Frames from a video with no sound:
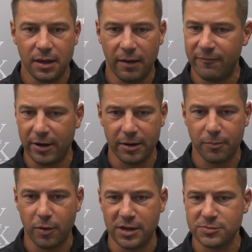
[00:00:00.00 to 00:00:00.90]
I'm very
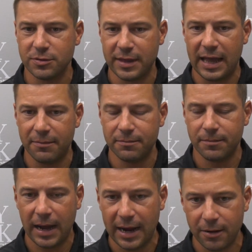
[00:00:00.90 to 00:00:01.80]
impressed with that
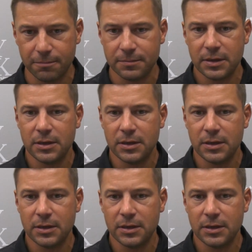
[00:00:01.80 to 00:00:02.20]
by them.